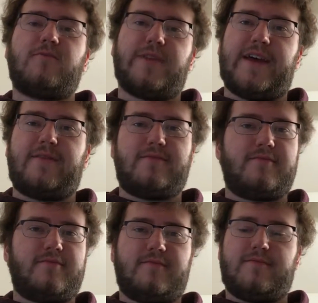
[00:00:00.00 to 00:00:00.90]
without
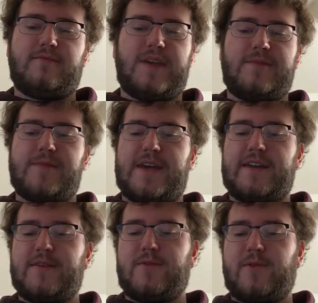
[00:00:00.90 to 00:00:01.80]
being paid
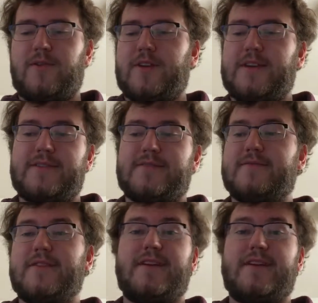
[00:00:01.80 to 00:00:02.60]
anymore, and he's